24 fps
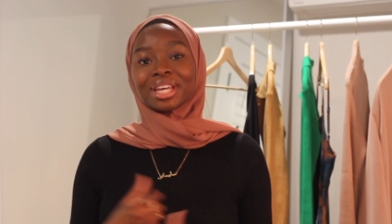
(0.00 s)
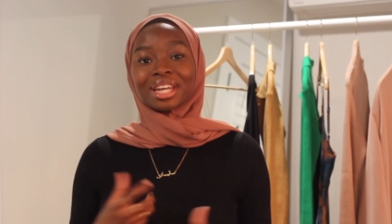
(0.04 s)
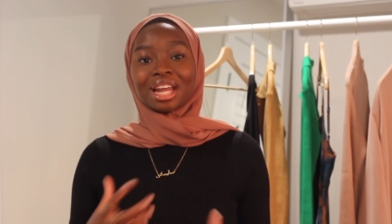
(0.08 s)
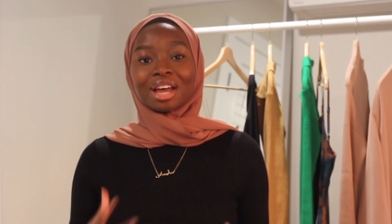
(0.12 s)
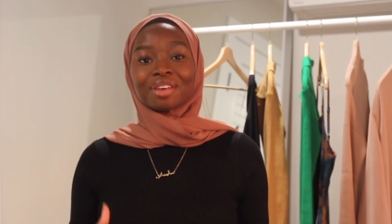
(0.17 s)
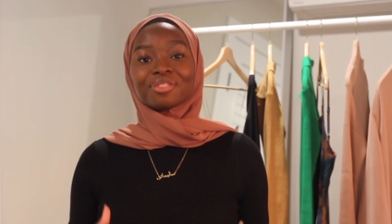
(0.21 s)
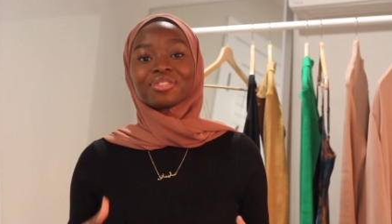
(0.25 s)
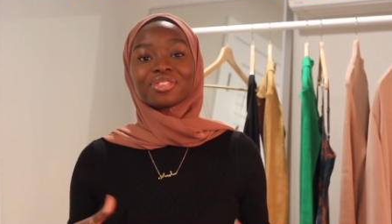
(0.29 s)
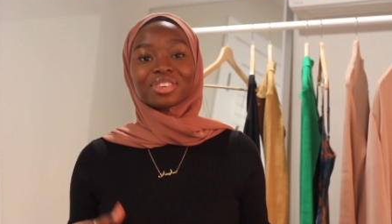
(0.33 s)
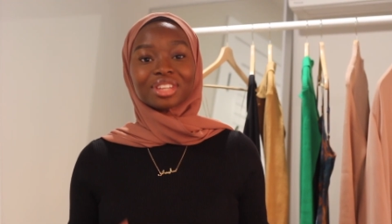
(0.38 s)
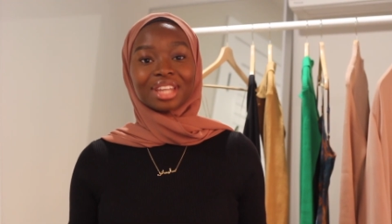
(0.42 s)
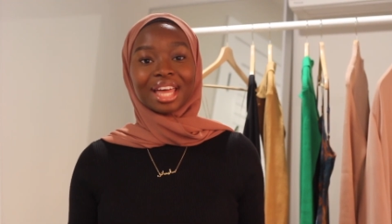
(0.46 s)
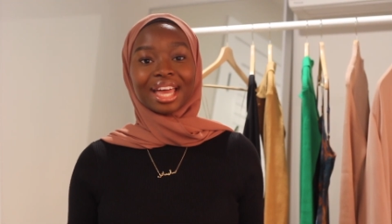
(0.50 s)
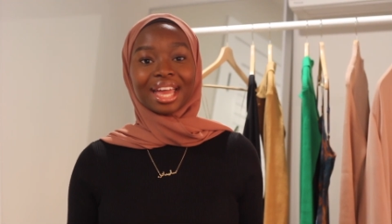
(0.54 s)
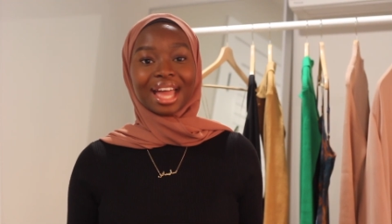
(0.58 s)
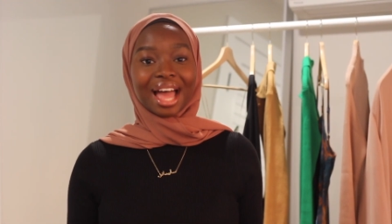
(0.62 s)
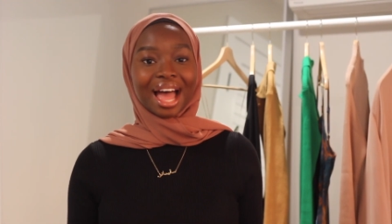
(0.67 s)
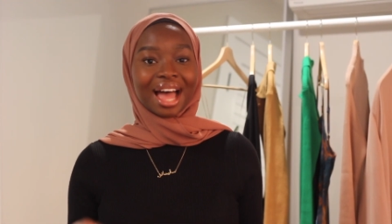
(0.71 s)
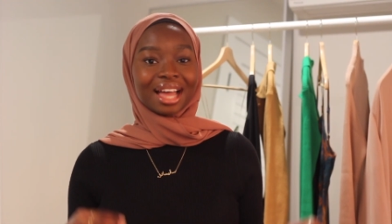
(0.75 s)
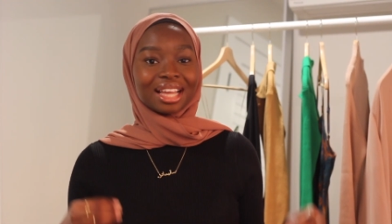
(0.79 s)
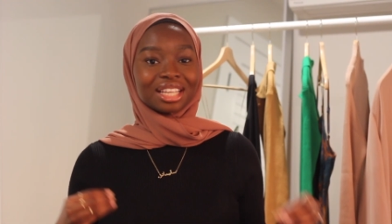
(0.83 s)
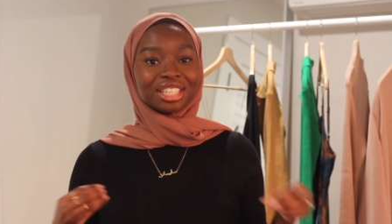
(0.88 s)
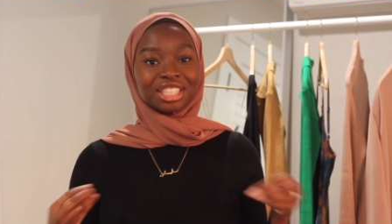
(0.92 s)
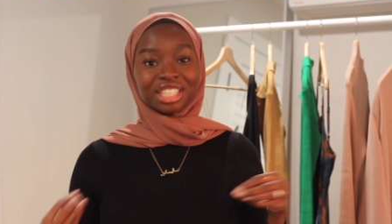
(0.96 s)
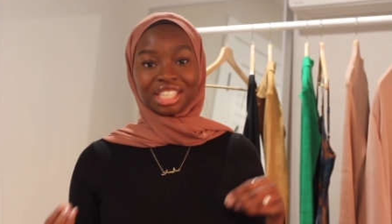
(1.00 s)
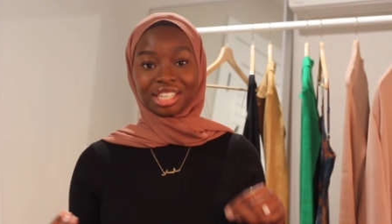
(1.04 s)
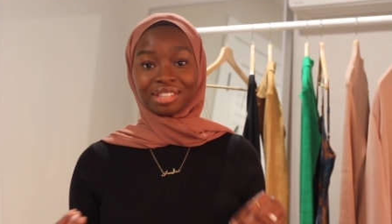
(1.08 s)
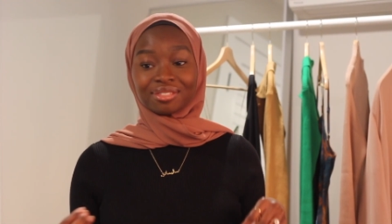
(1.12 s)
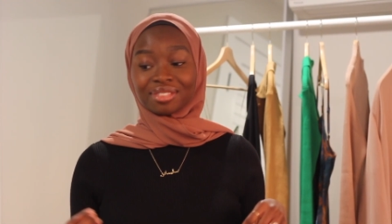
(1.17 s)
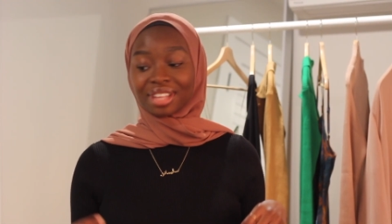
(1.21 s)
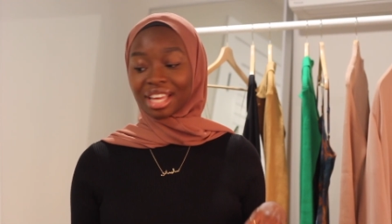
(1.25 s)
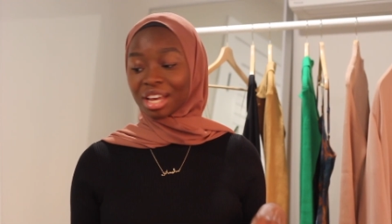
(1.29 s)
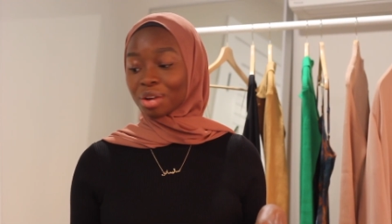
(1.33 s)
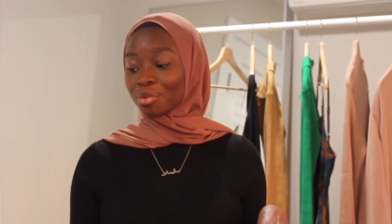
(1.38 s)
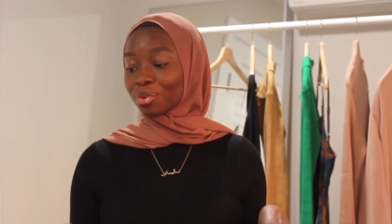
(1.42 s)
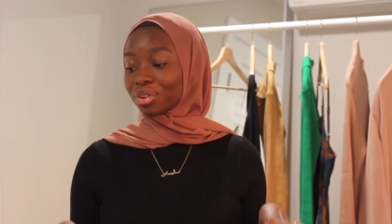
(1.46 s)
and I feel like I
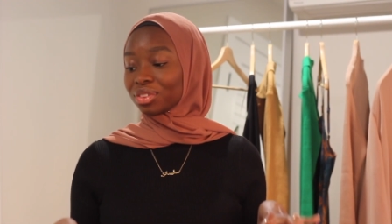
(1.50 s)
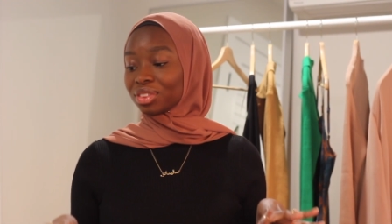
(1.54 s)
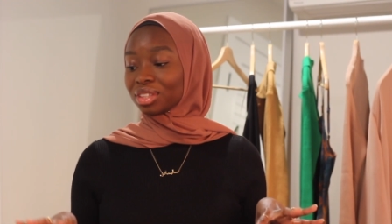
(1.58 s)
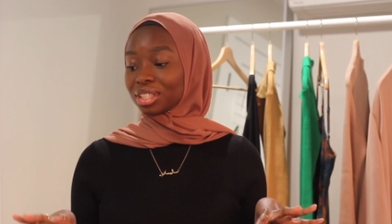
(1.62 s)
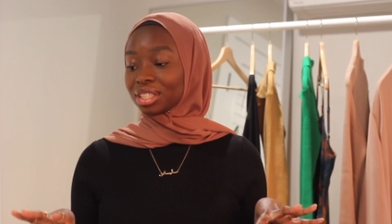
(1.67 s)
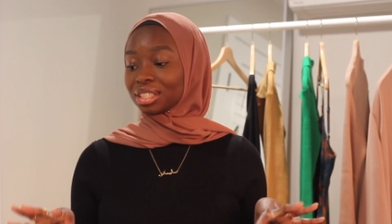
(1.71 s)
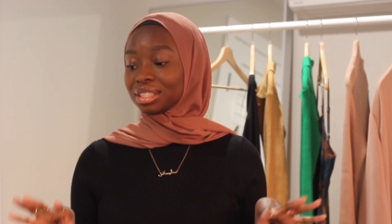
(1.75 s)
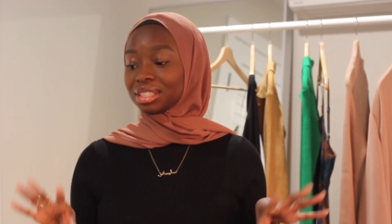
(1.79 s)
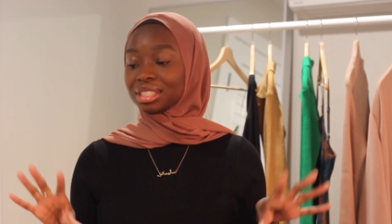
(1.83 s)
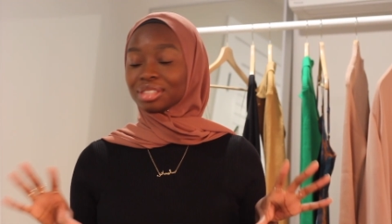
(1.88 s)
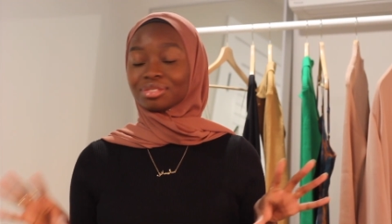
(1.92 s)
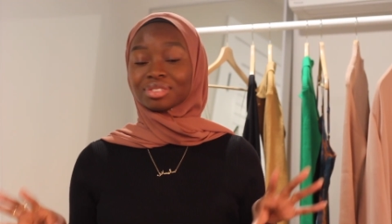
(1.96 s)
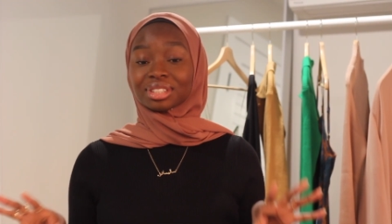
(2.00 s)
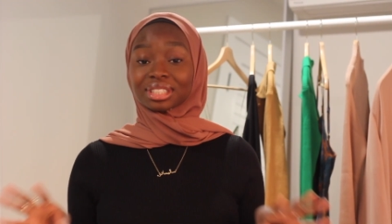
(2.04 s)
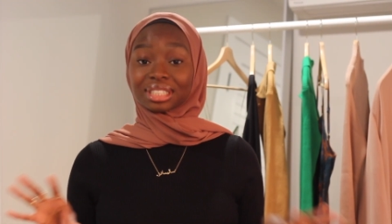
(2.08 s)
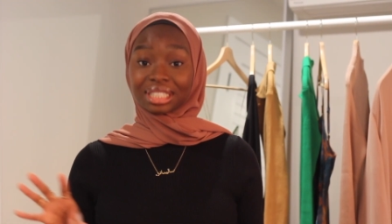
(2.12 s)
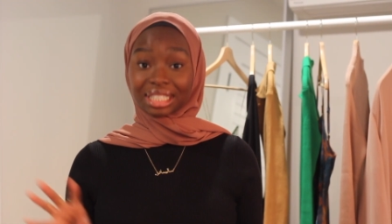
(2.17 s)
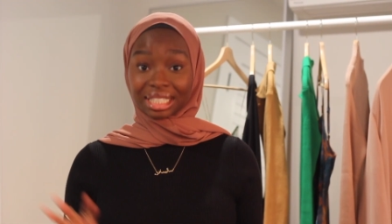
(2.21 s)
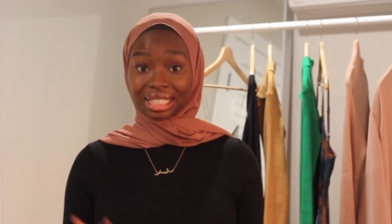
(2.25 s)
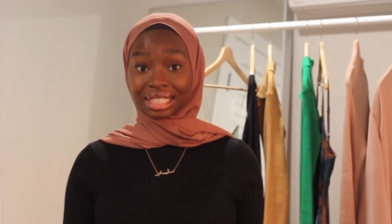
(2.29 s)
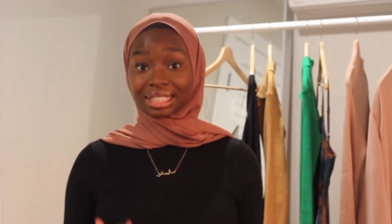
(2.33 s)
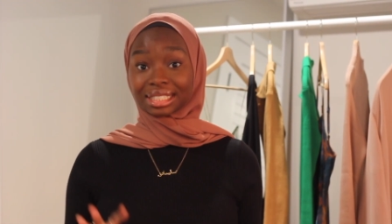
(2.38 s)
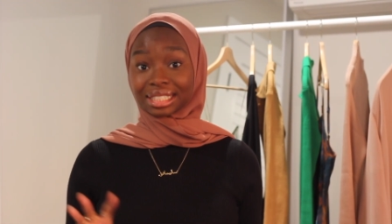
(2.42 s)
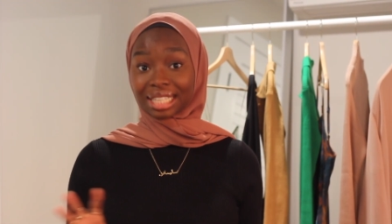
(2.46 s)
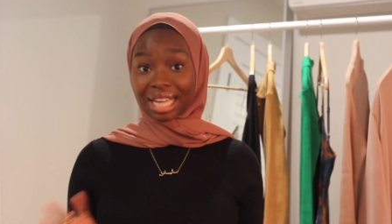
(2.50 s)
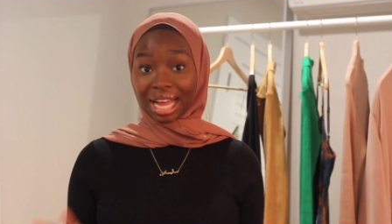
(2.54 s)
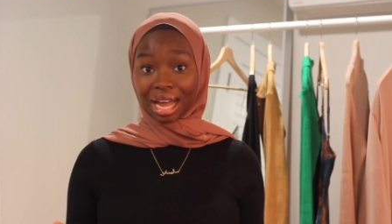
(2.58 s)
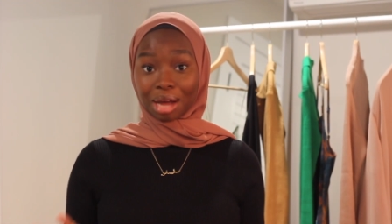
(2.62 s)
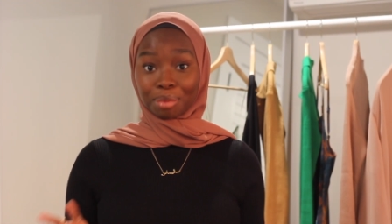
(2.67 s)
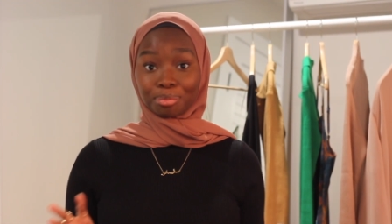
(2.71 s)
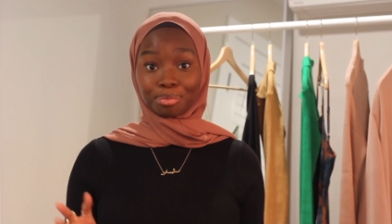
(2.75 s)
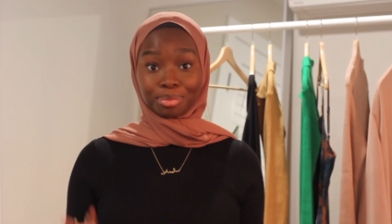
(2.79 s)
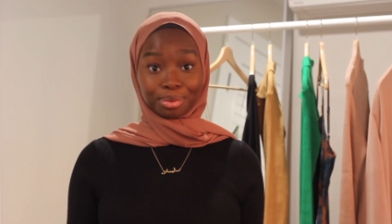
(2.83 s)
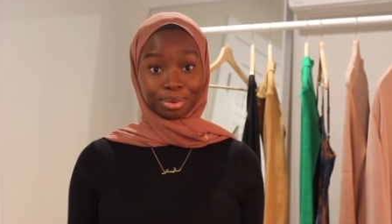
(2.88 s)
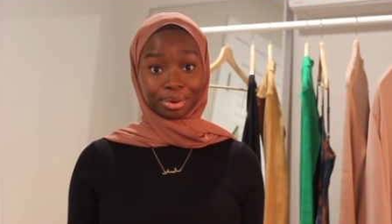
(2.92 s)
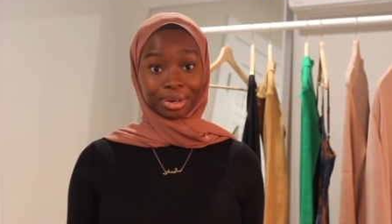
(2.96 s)
achieved that with the different things that
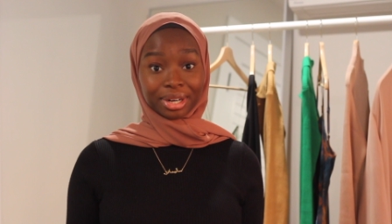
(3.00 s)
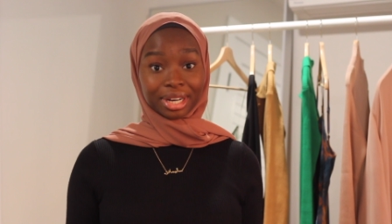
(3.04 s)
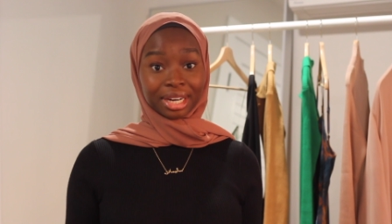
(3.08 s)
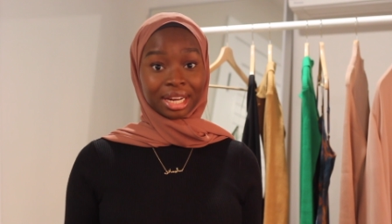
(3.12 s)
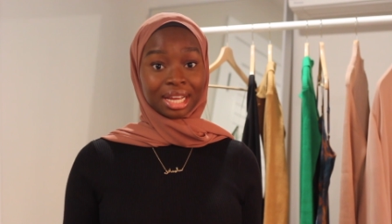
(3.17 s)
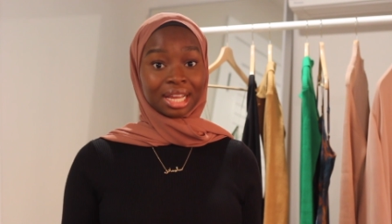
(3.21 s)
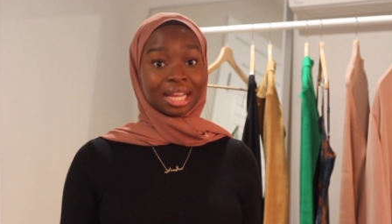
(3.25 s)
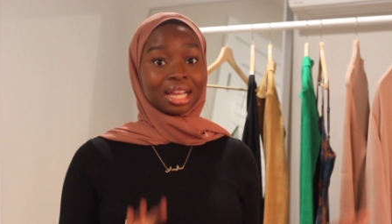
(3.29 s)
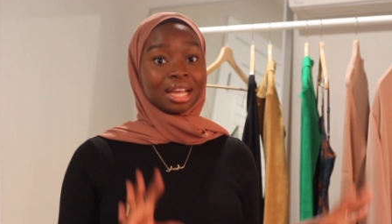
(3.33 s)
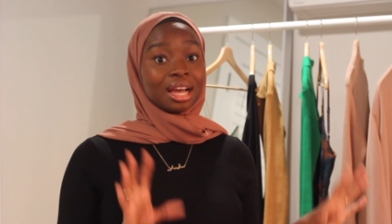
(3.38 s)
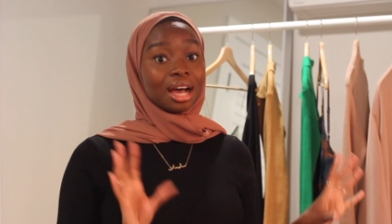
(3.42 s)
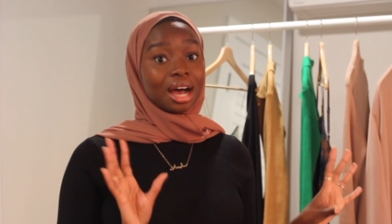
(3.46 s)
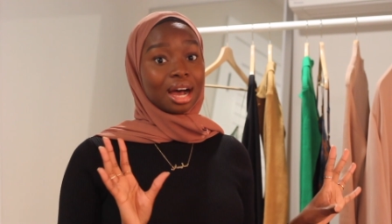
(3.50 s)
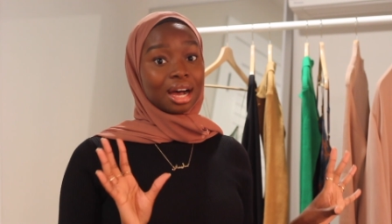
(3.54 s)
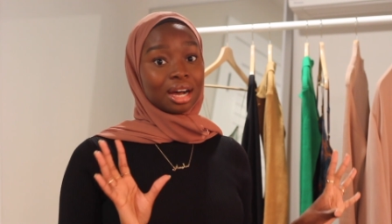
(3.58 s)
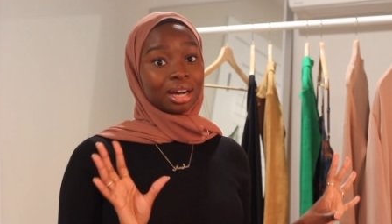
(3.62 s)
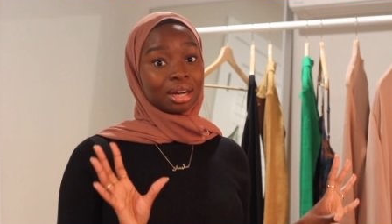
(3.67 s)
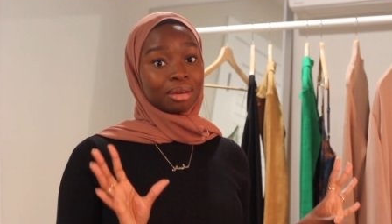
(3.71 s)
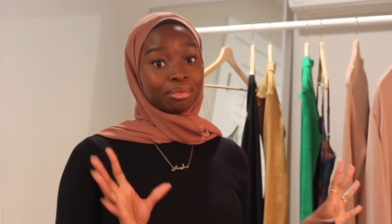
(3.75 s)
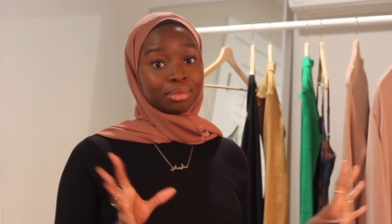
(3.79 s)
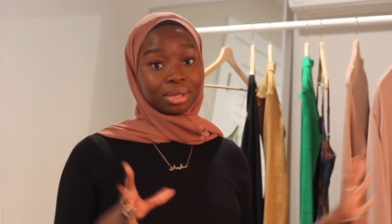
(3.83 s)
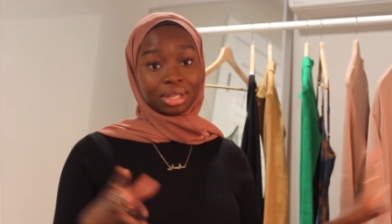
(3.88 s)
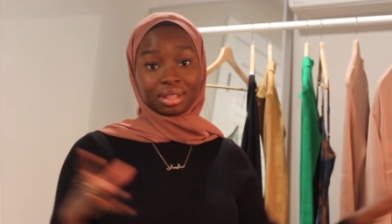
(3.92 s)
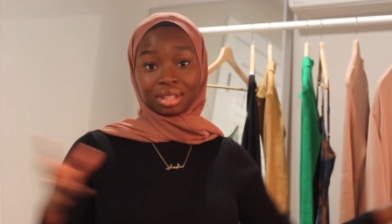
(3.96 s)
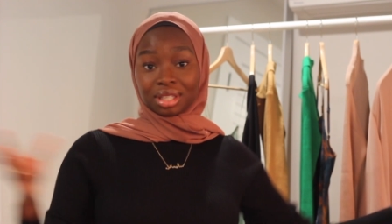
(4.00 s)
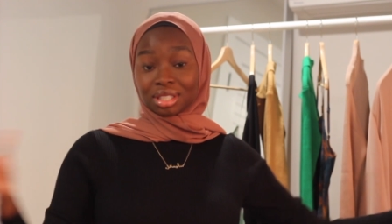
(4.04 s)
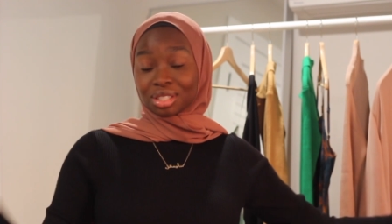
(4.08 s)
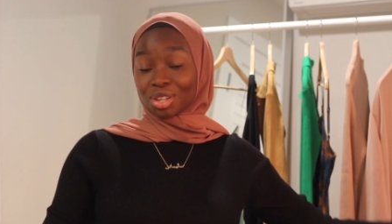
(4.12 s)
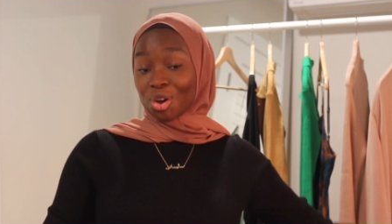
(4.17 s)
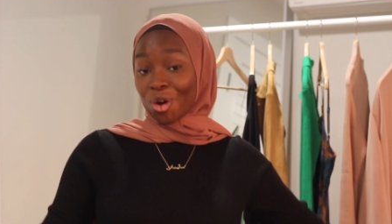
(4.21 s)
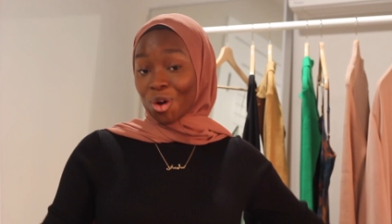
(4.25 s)
I bought um, in this